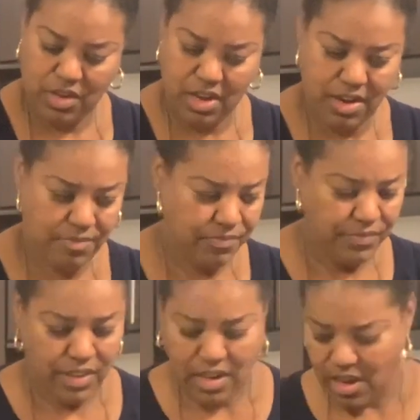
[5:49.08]
Okay.
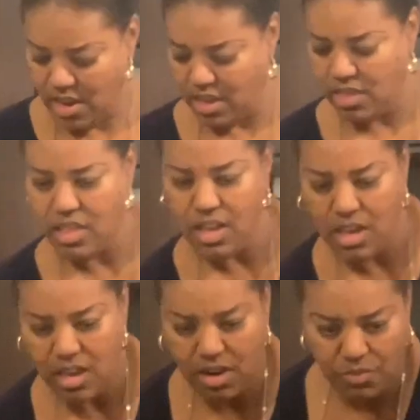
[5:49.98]
And
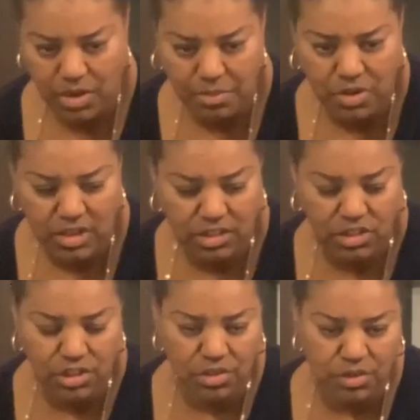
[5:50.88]
then what I'm going to
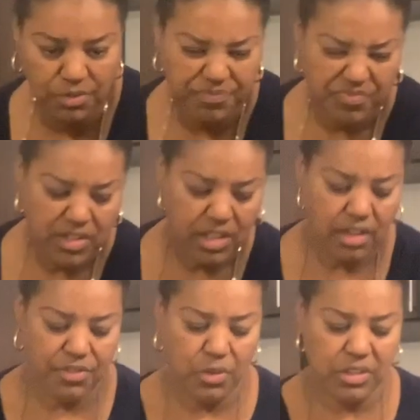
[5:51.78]
do,
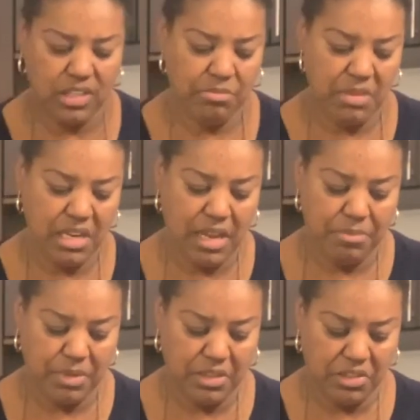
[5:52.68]
of course, it may
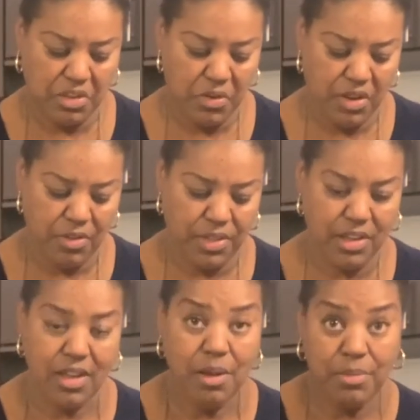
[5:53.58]
not be so
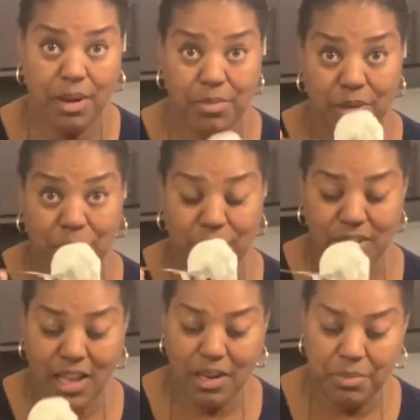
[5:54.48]
healthy, but I'm going to put a
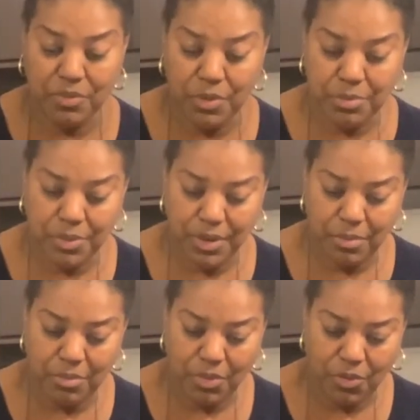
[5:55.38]
dollop of whipped cream
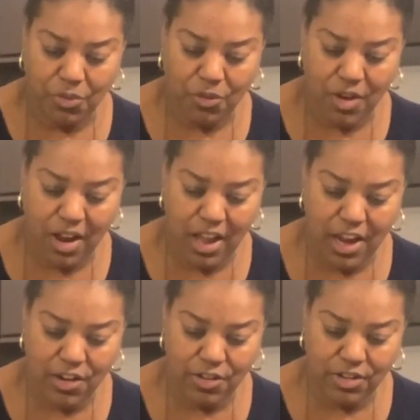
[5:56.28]

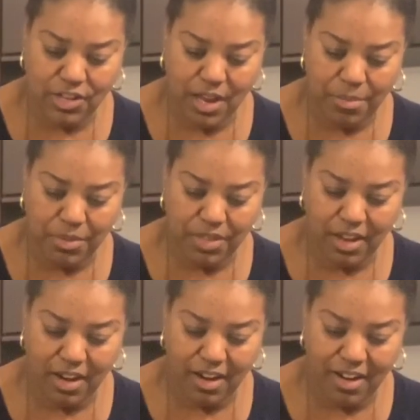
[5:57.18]
right on top of
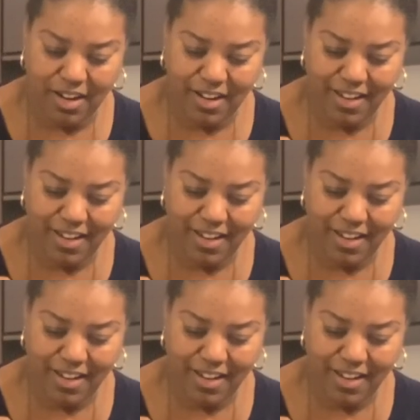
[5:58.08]
there.